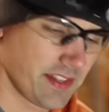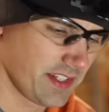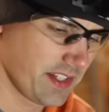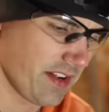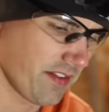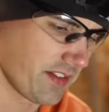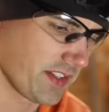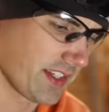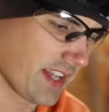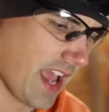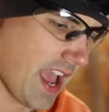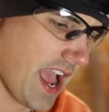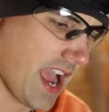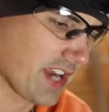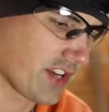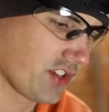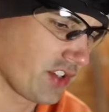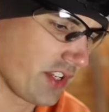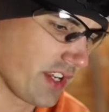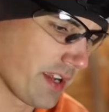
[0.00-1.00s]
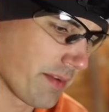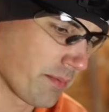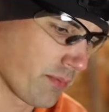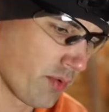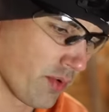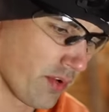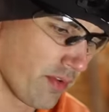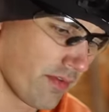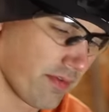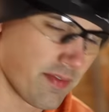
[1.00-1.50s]
This stuff is actually
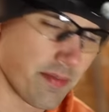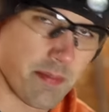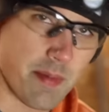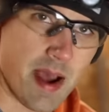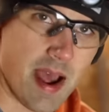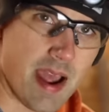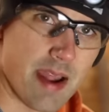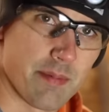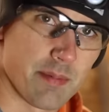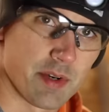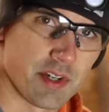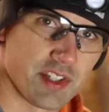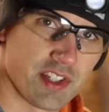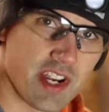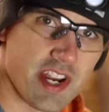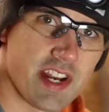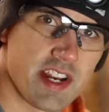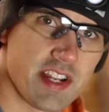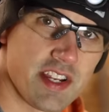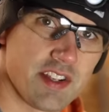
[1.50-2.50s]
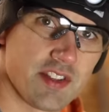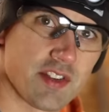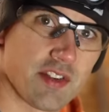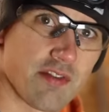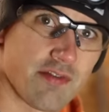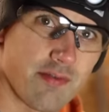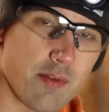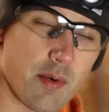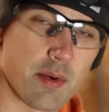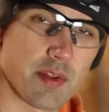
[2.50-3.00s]
approved by Mercedes
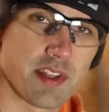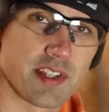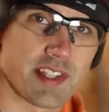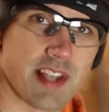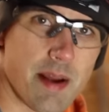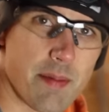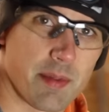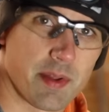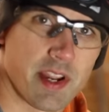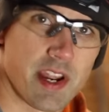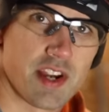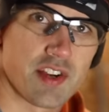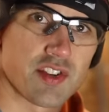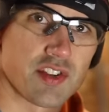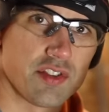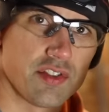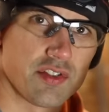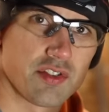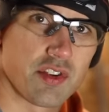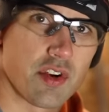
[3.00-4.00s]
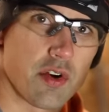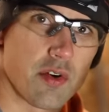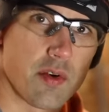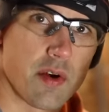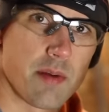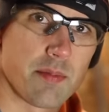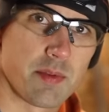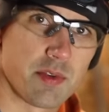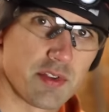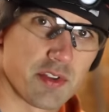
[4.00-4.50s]
for this application, so
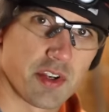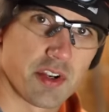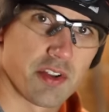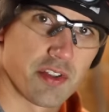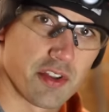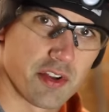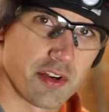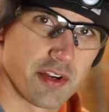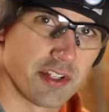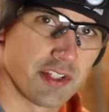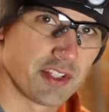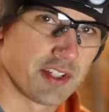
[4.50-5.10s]
I'm using the good